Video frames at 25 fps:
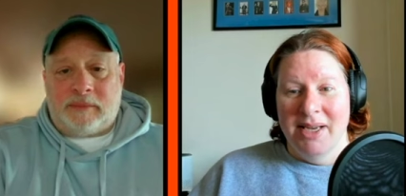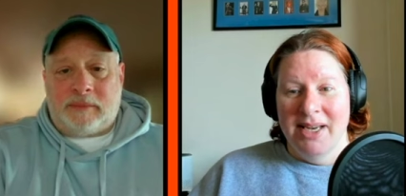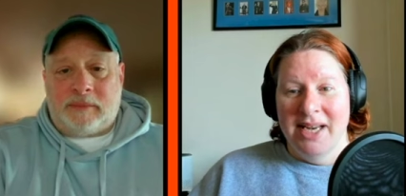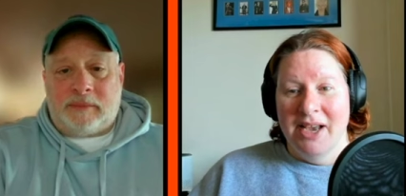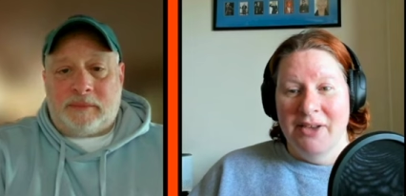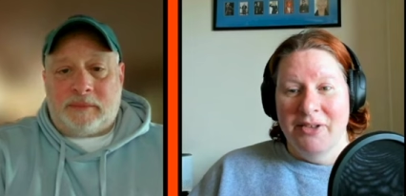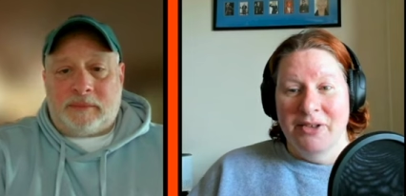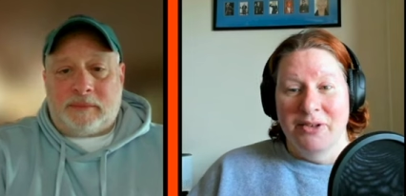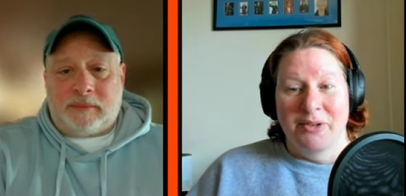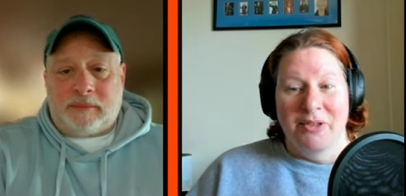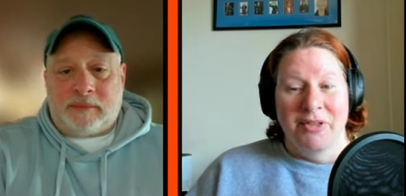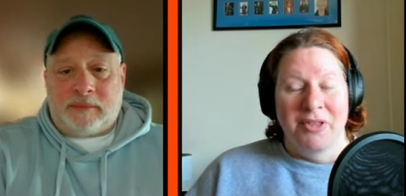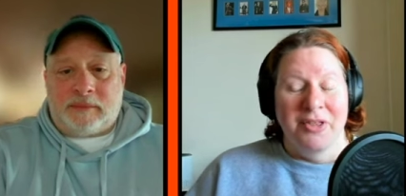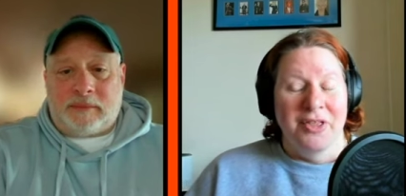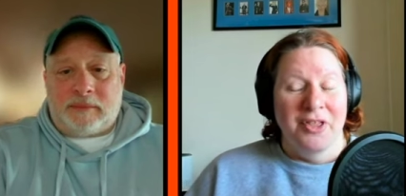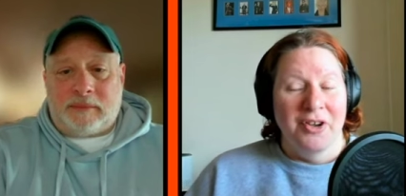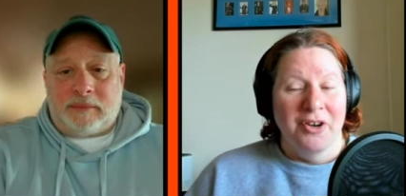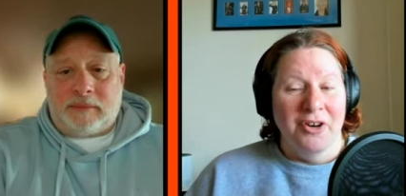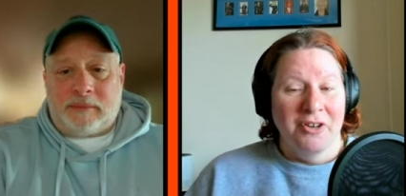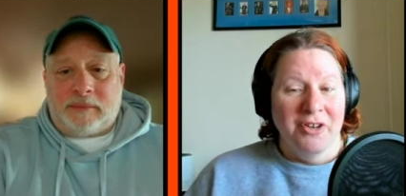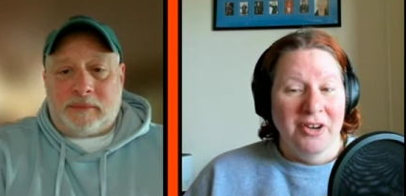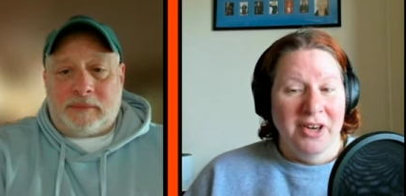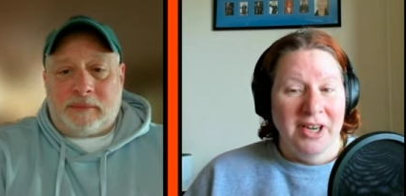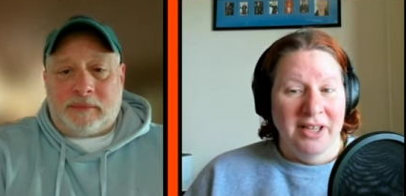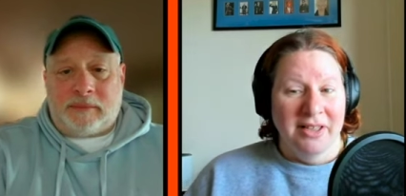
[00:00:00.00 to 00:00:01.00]
Speaker 1: Now they're
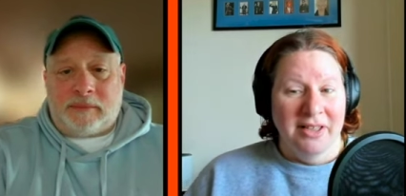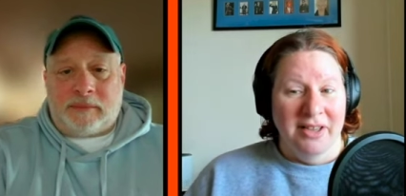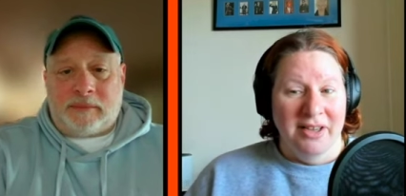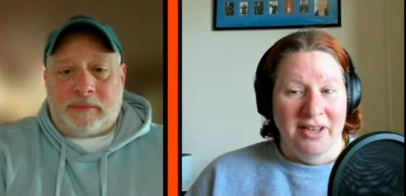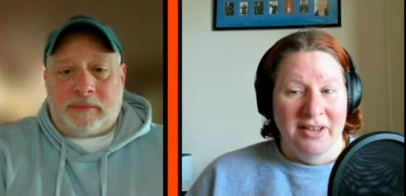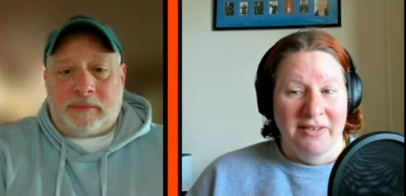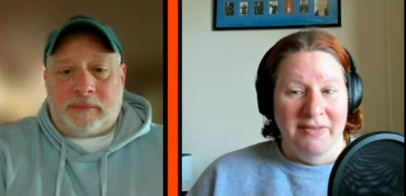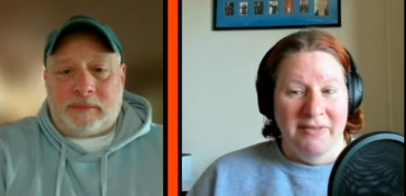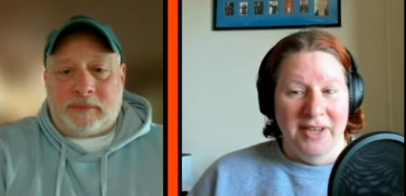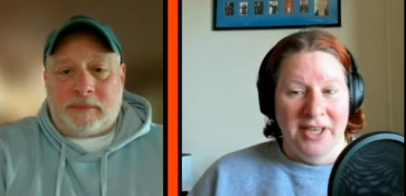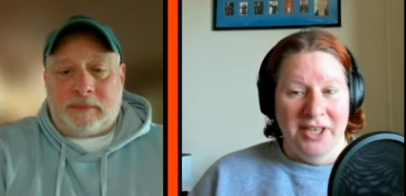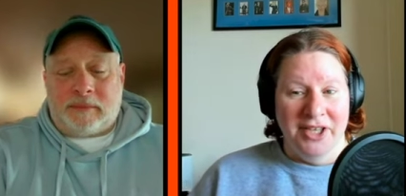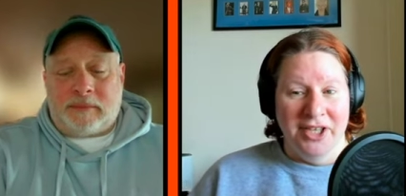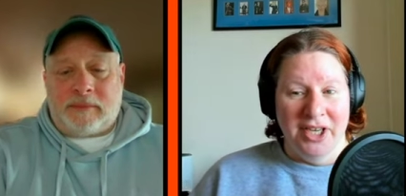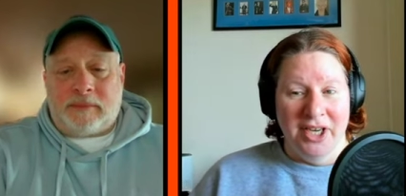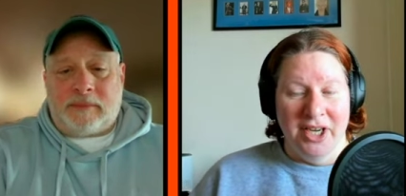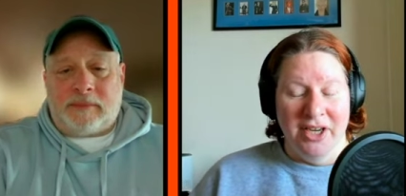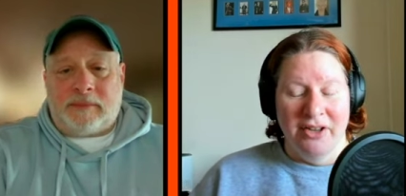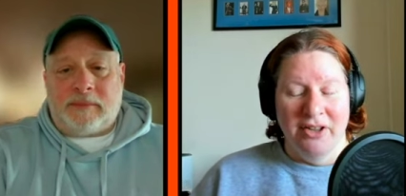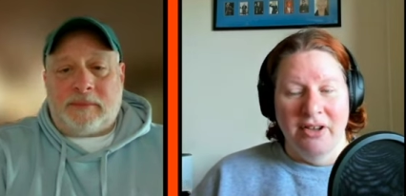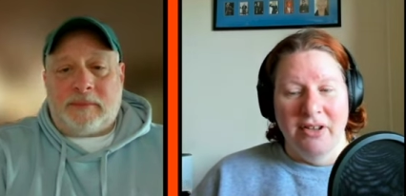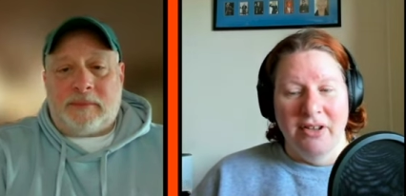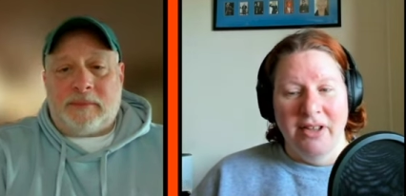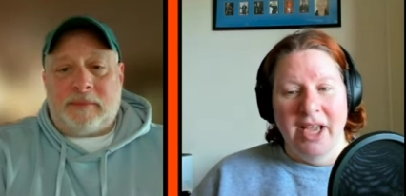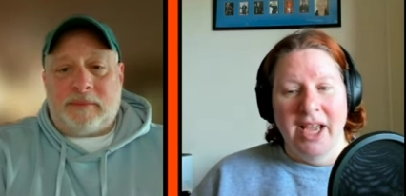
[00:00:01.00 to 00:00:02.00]
third in the
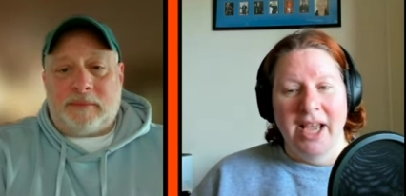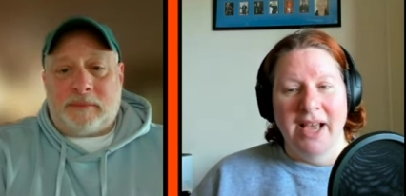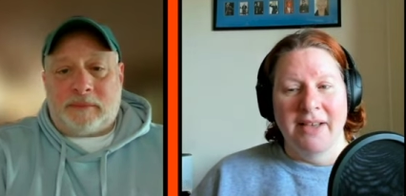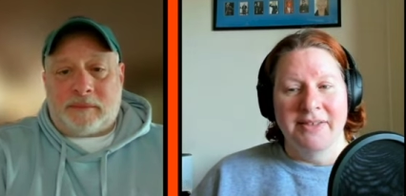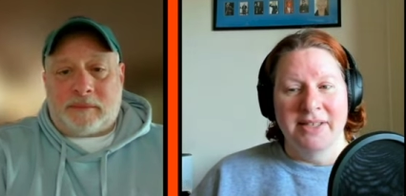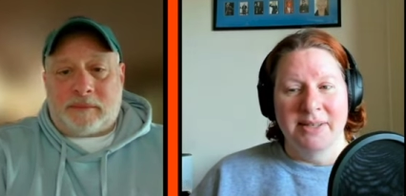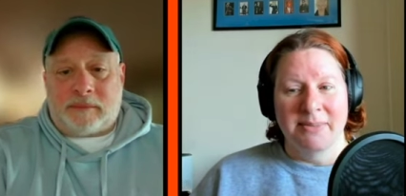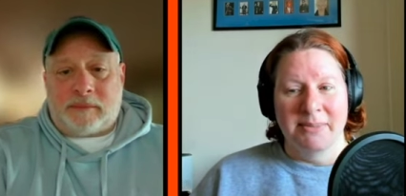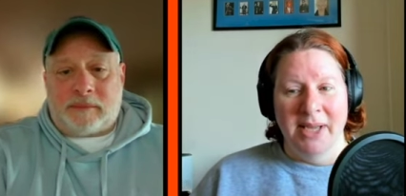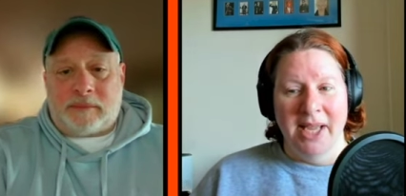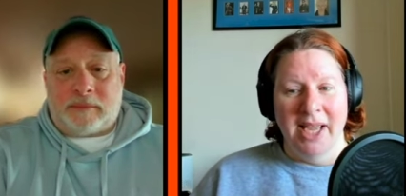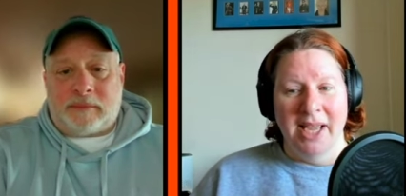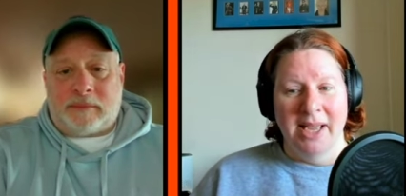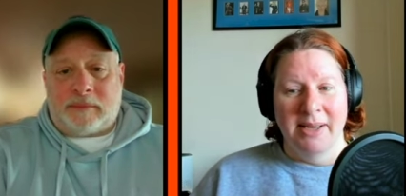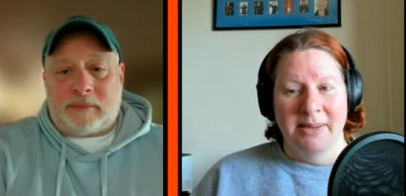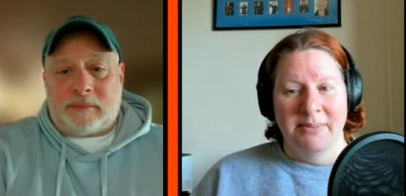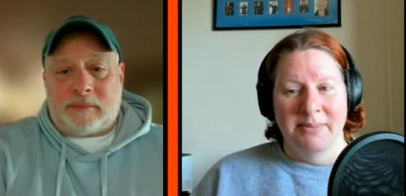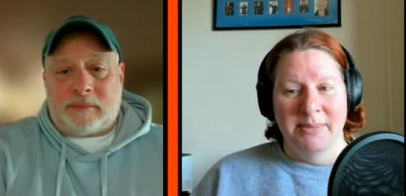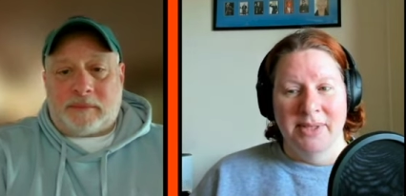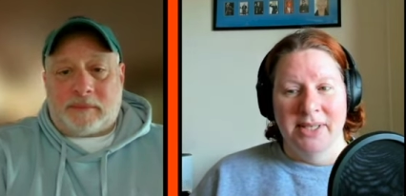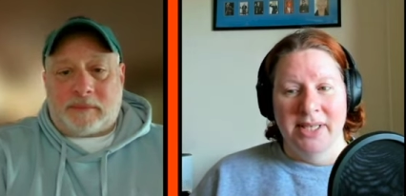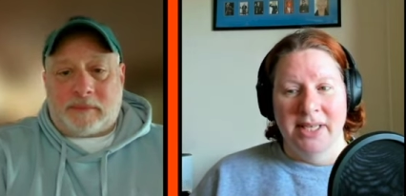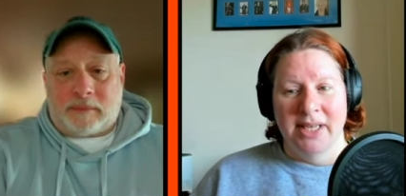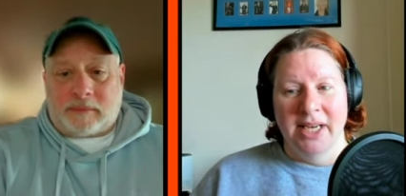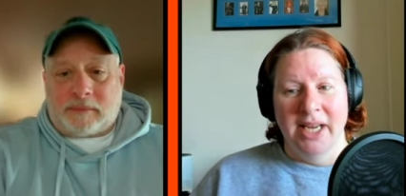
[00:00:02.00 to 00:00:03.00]
division, though they have some
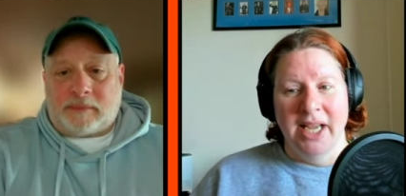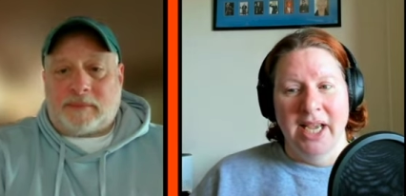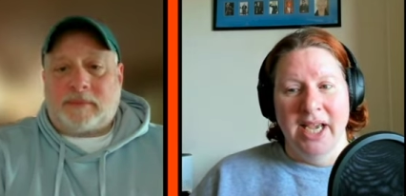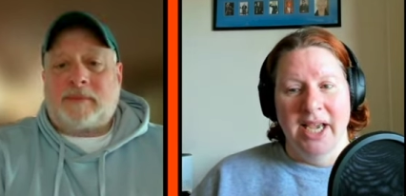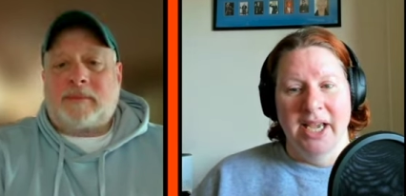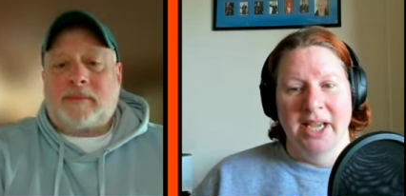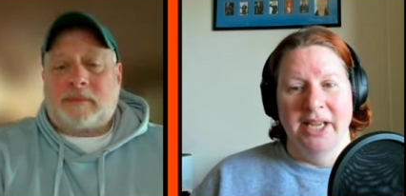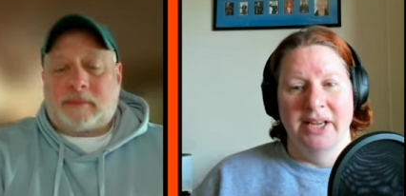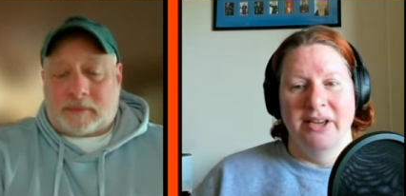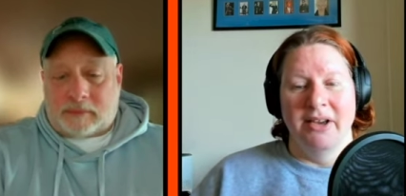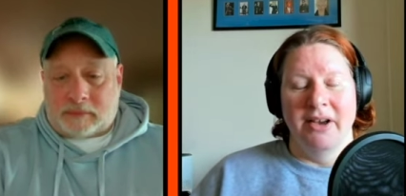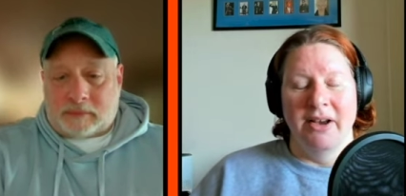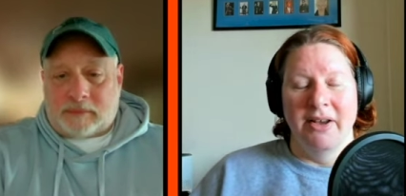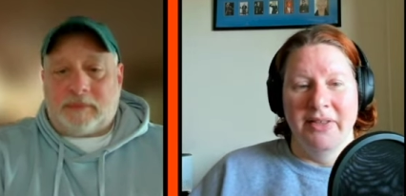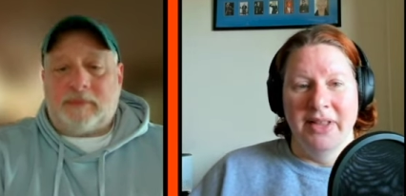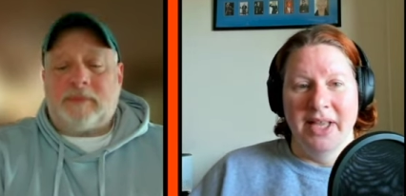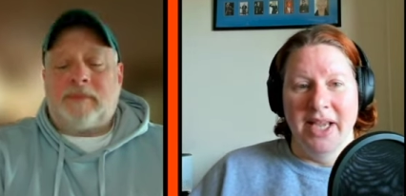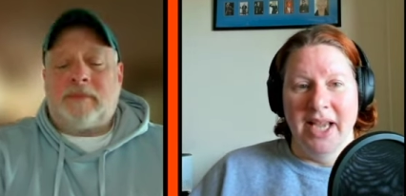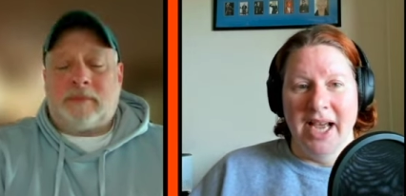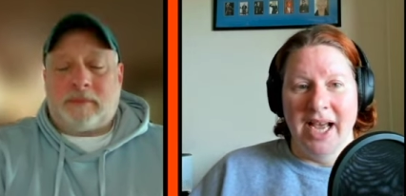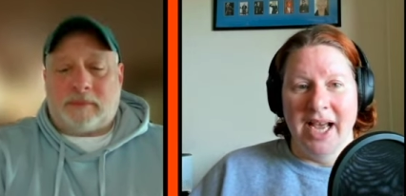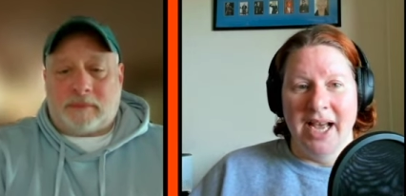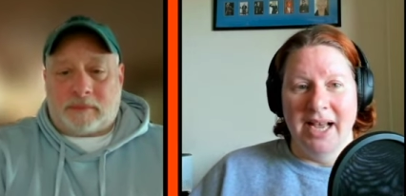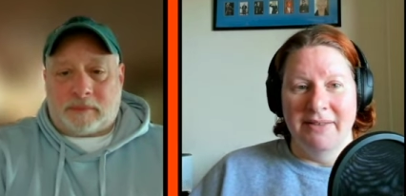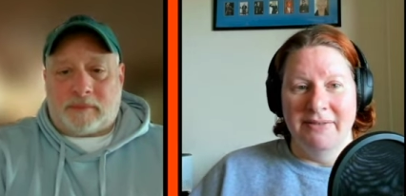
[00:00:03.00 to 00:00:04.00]
games in hand on
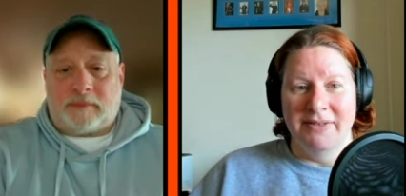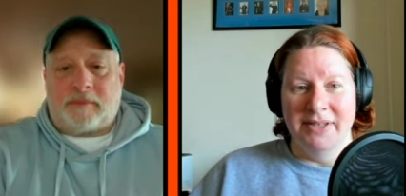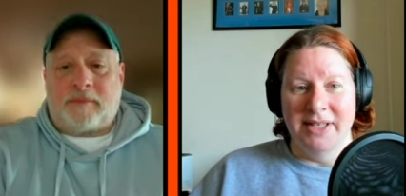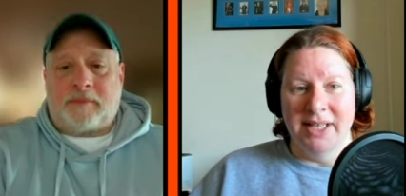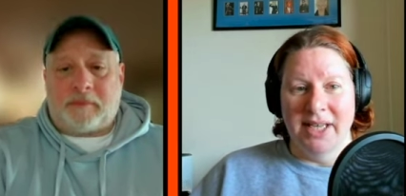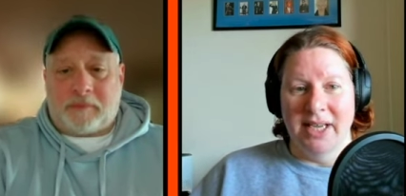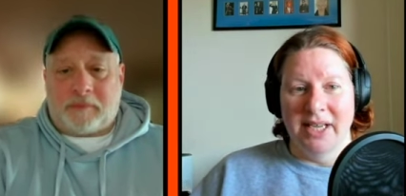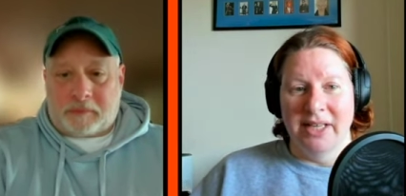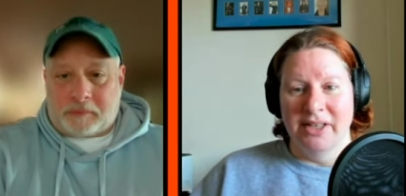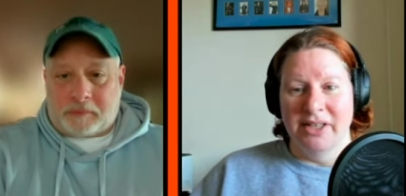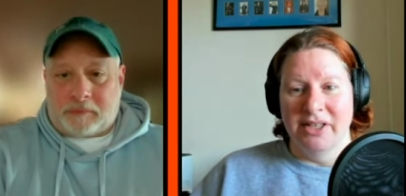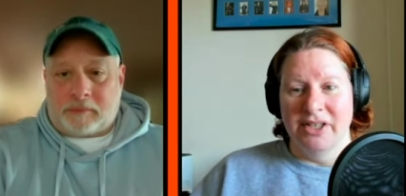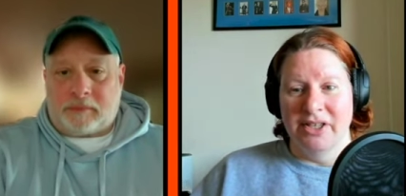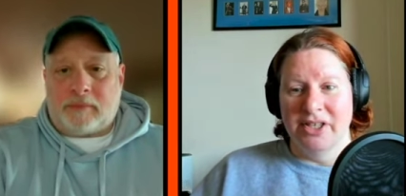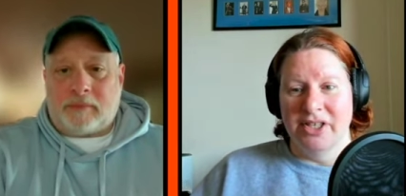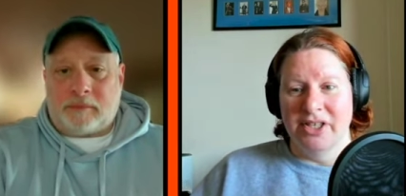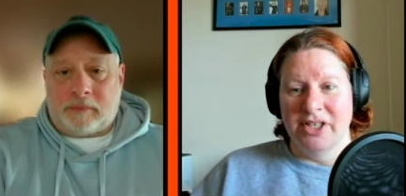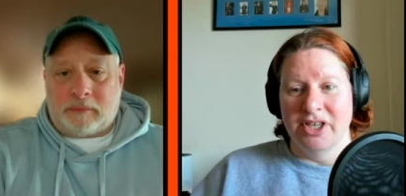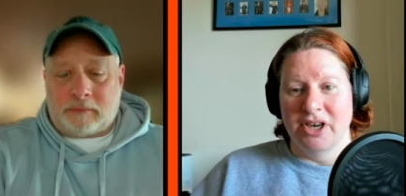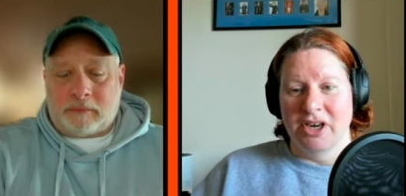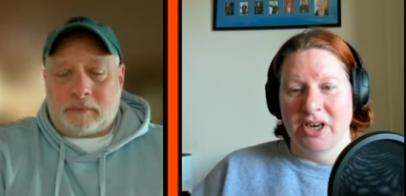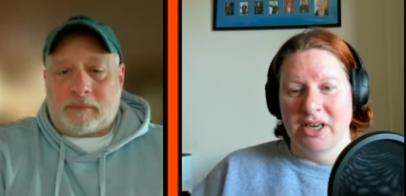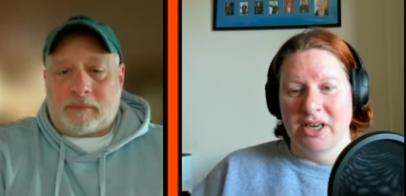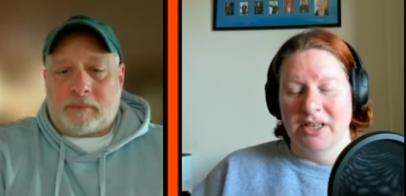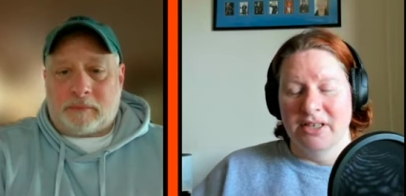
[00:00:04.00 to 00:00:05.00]
the Abs and the
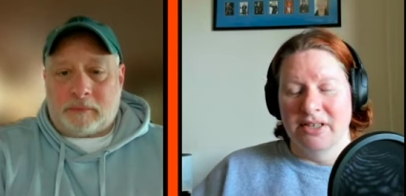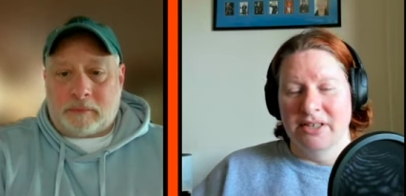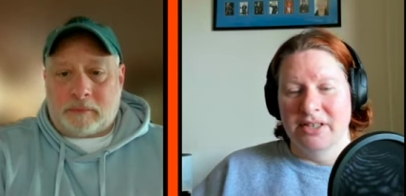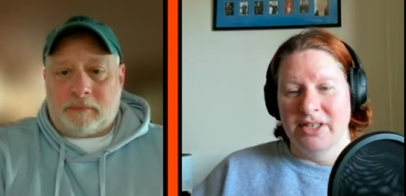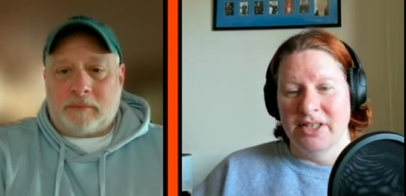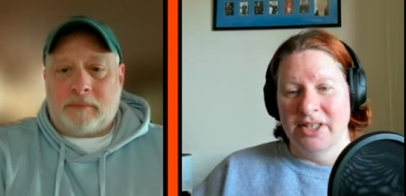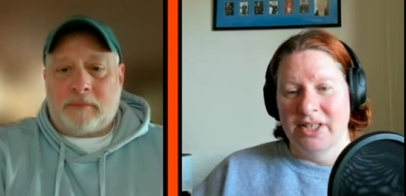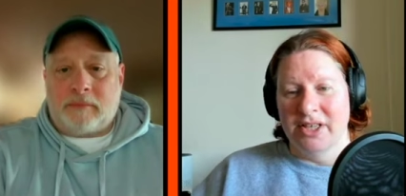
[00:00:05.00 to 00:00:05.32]
Stars.